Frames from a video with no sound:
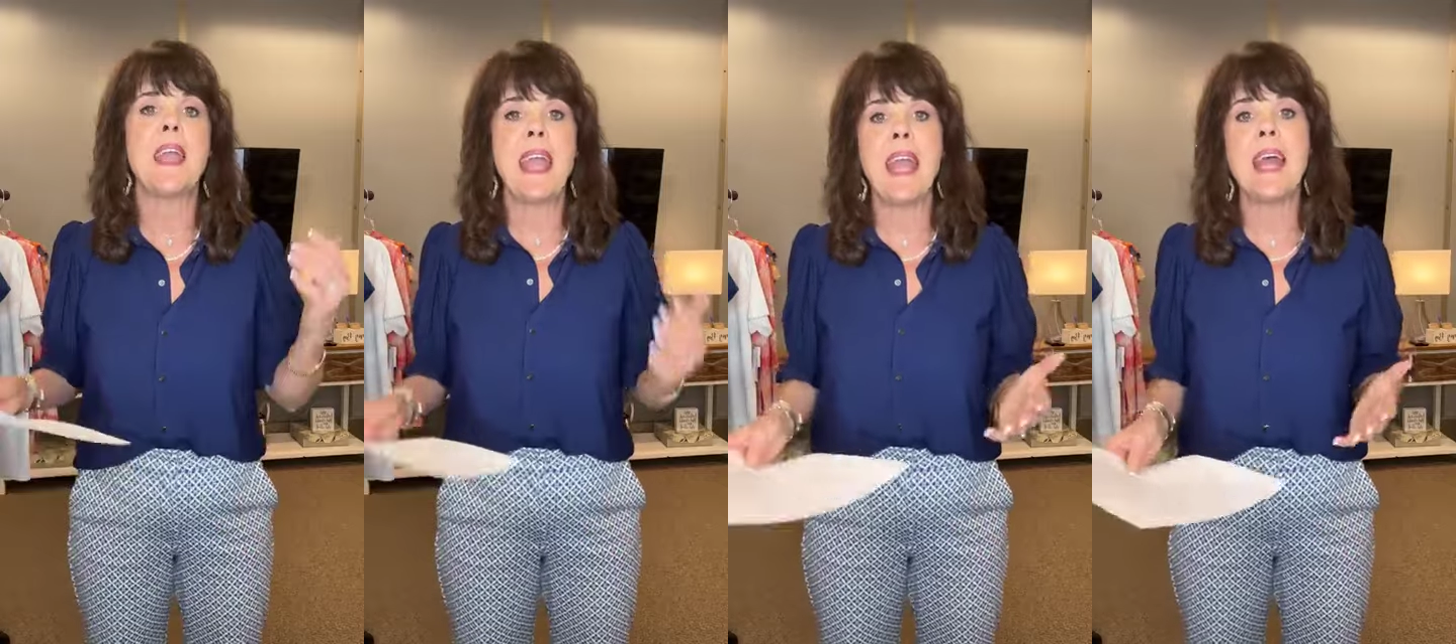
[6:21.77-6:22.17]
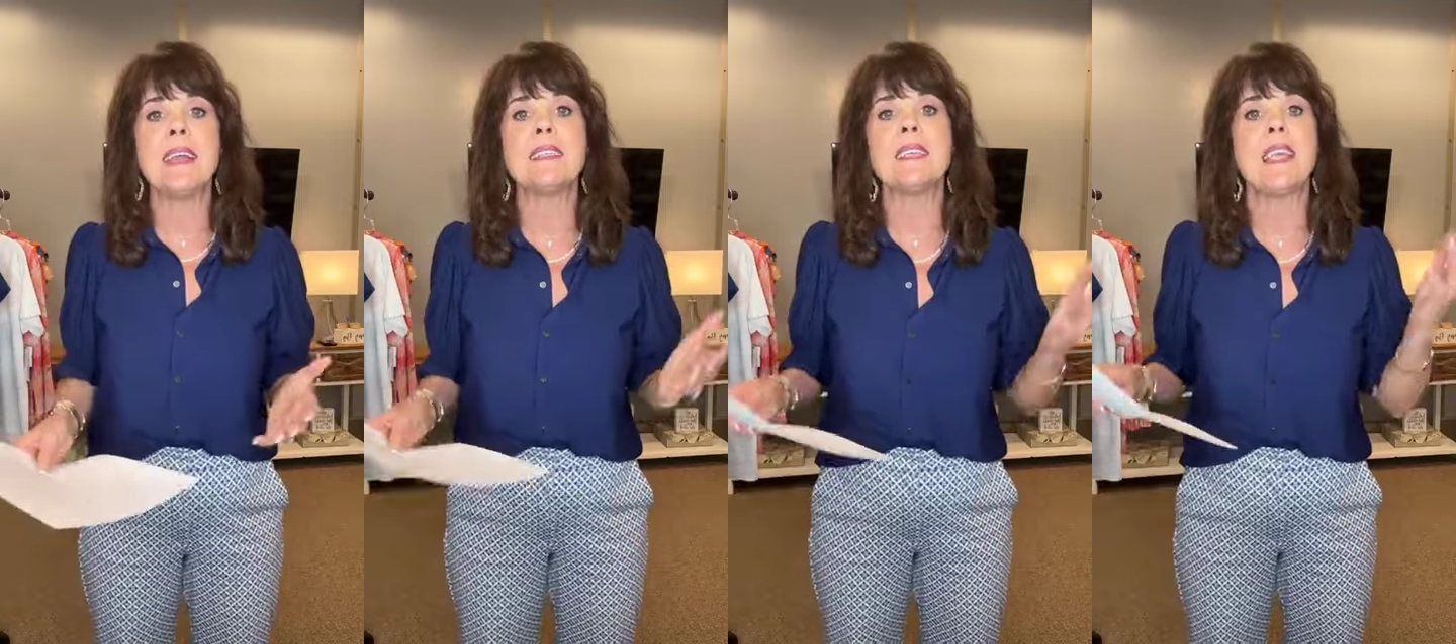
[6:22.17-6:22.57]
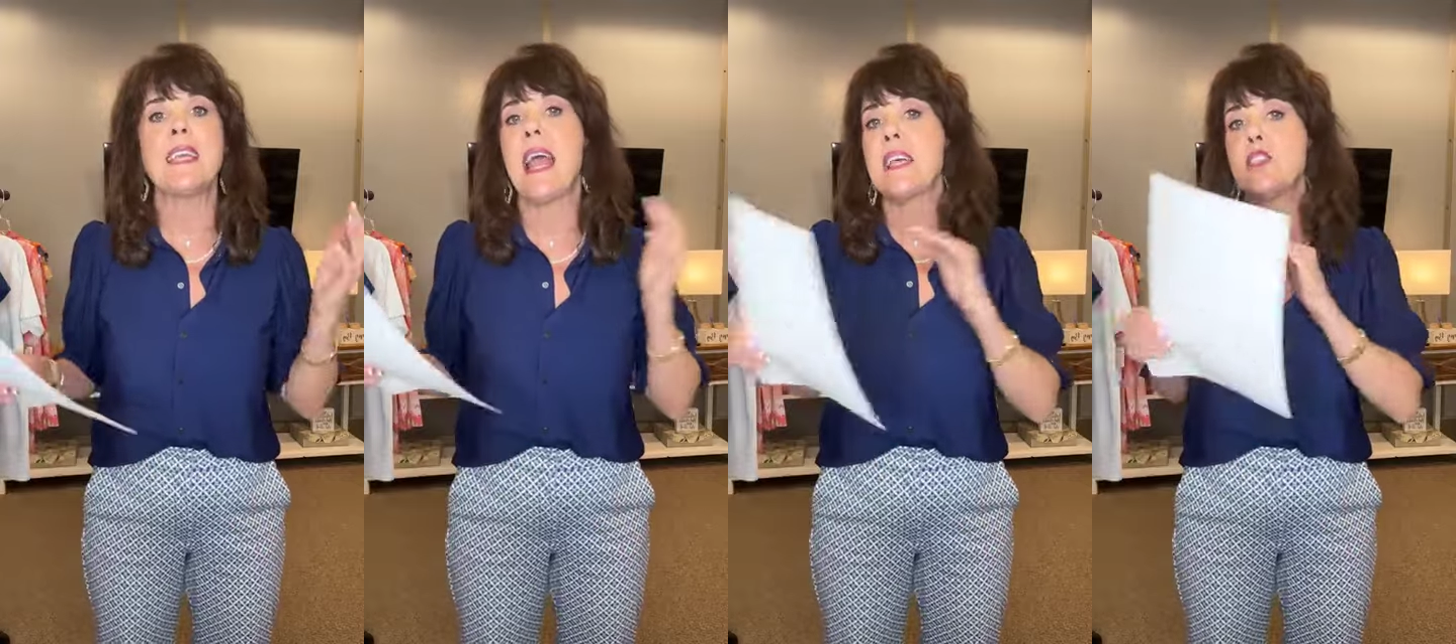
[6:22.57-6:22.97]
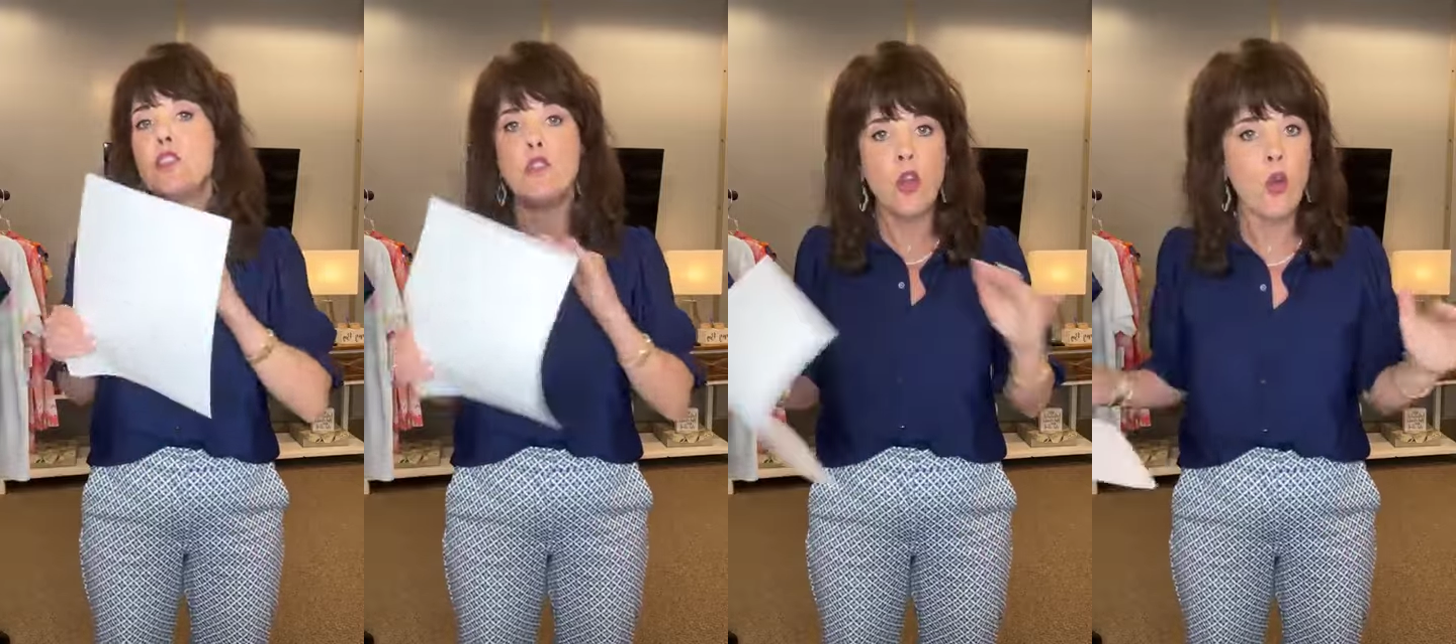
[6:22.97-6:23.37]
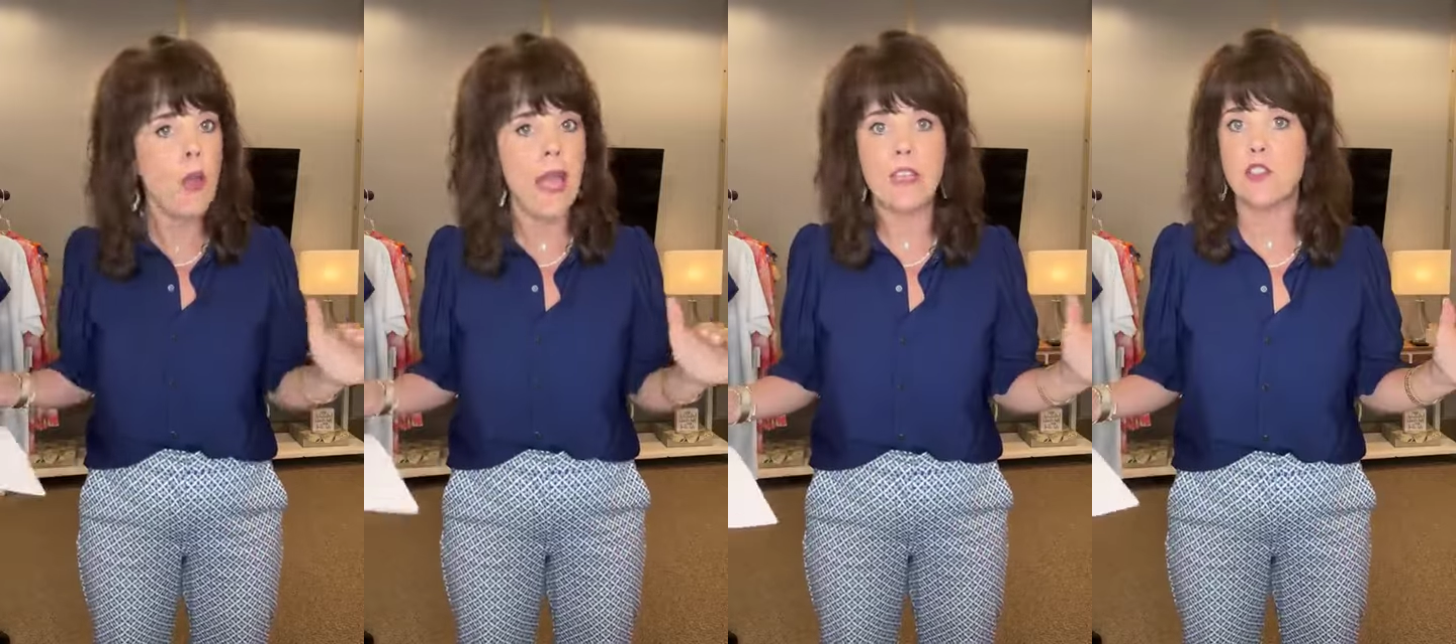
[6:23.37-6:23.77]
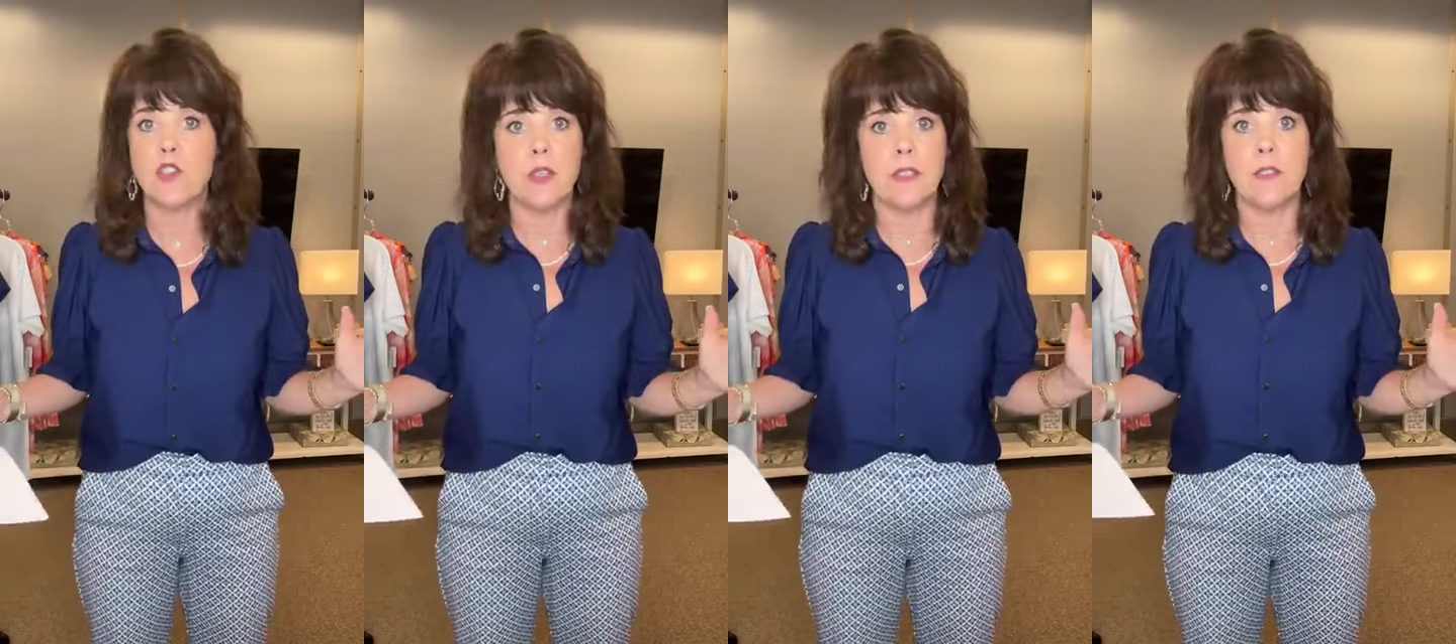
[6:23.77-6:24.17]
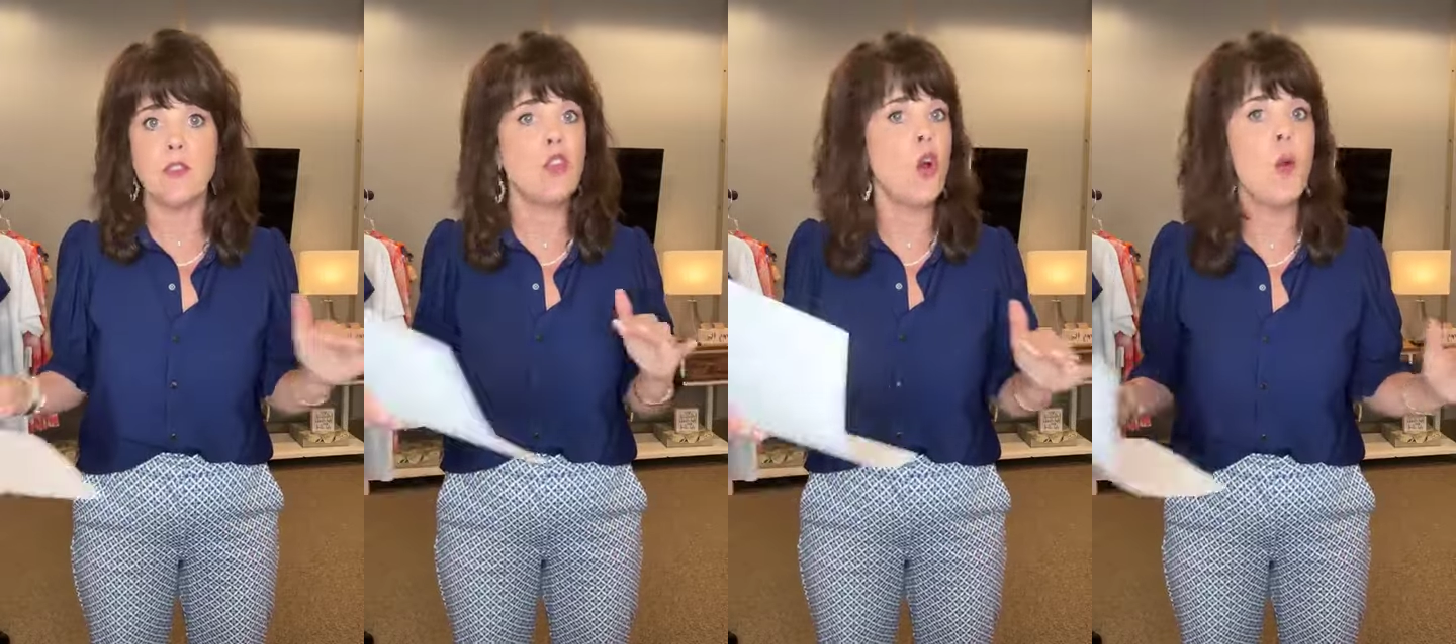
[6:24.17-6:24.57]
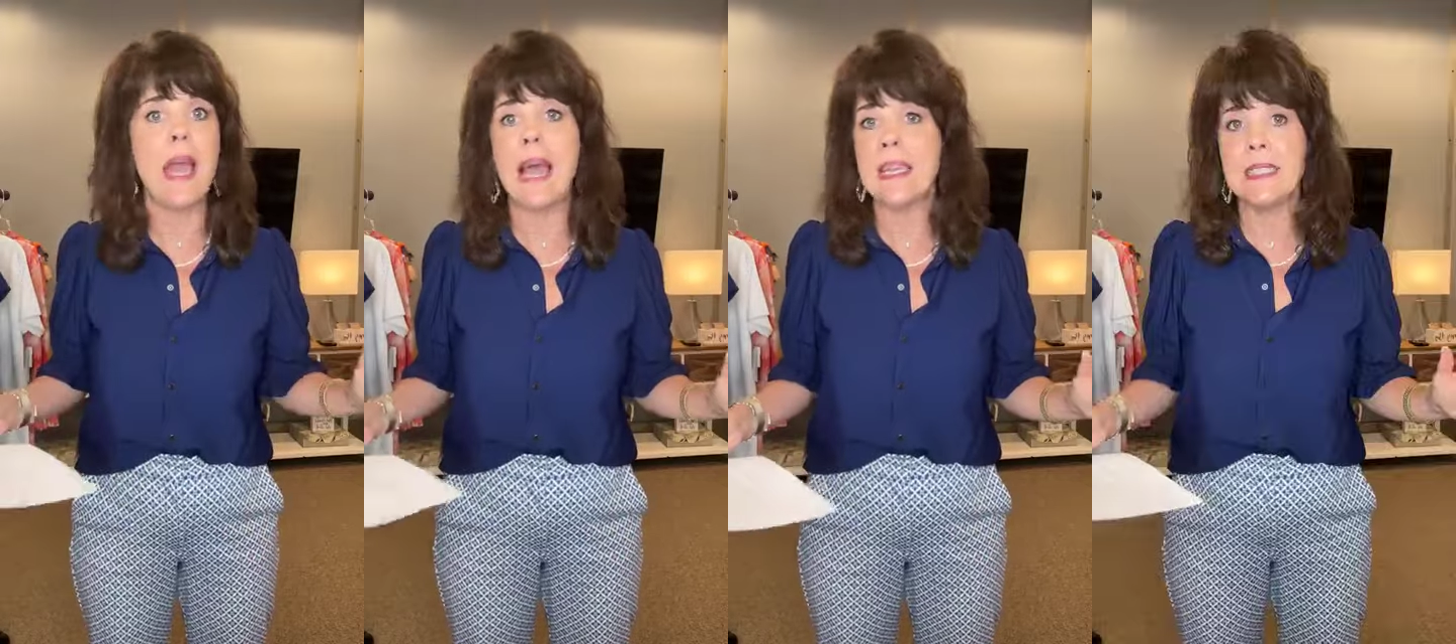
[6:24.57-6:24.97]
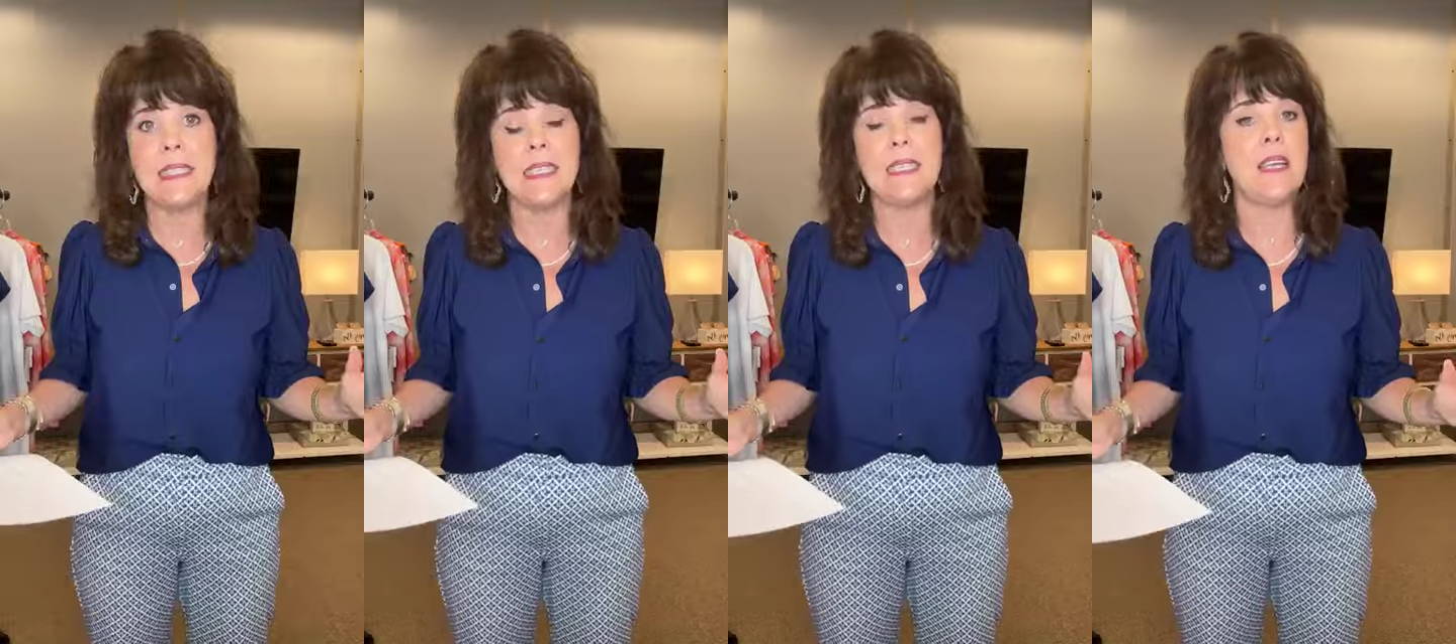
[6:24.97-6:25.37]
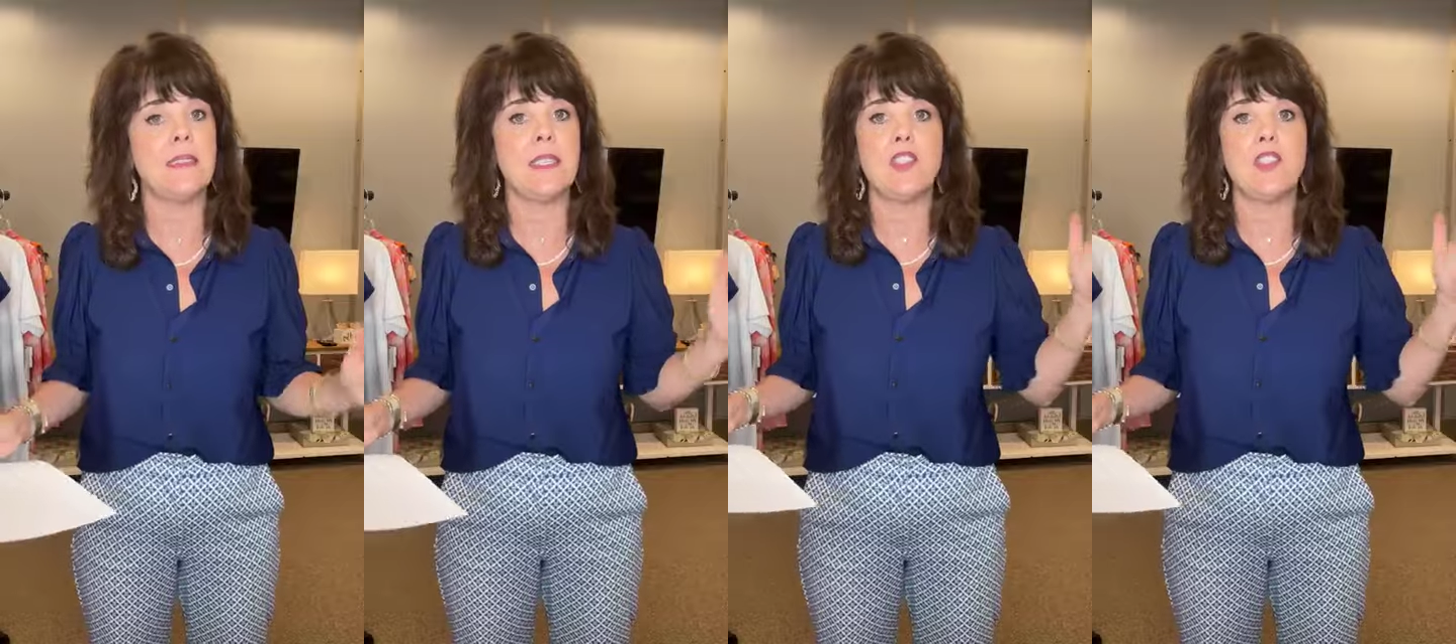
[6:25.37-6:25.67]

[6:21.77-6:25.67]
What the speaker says: And it has no extras, no added details.